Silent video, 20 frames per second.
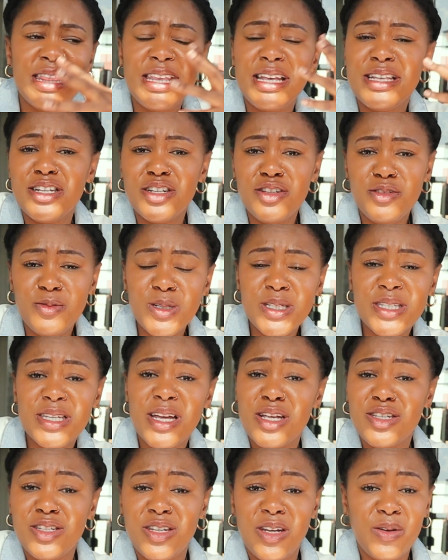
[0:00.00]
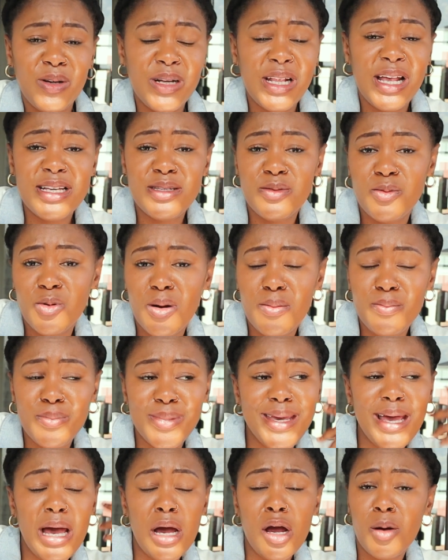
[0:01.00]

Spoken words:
They did research, they realized it wasn't me.